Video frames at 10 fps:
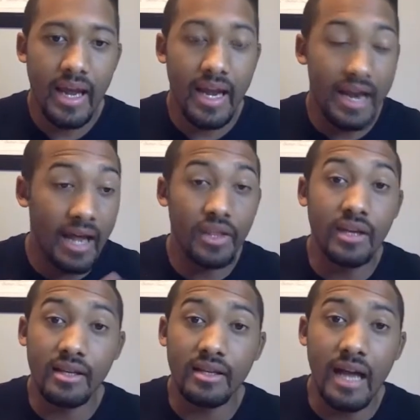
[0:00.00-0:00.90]
Now,
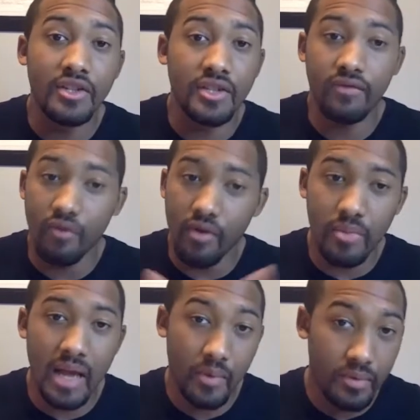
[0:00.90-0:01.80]
this is not just for
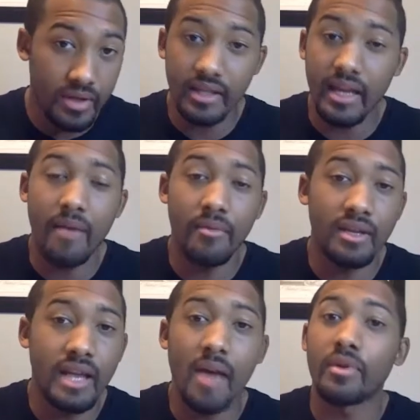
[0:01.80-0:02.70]
black people. This
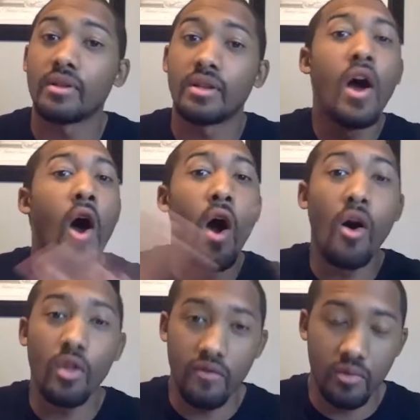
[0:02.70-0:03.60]
happens
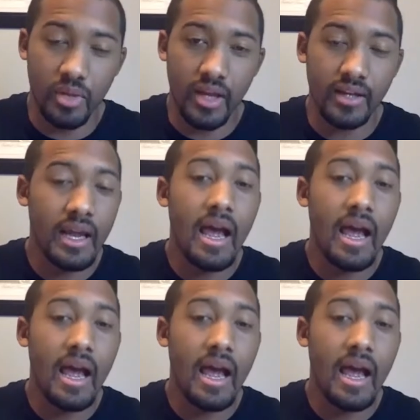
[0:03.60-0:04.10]
all over the place.